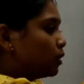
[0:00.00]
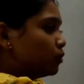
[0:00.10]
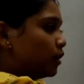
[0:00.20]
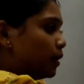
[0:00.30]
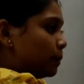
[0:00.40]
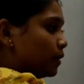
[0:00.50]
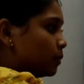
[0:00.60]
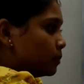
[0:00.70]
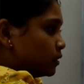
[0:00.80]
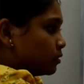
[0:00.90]
the
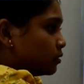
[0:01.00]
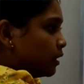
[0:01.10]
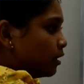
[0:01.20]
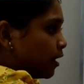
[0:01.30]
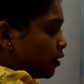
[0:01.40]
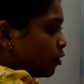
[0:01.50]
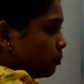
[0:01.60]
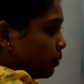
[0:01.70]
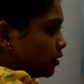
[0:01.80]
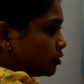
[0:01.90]
epidermis in dicot
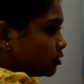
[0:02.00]
plants.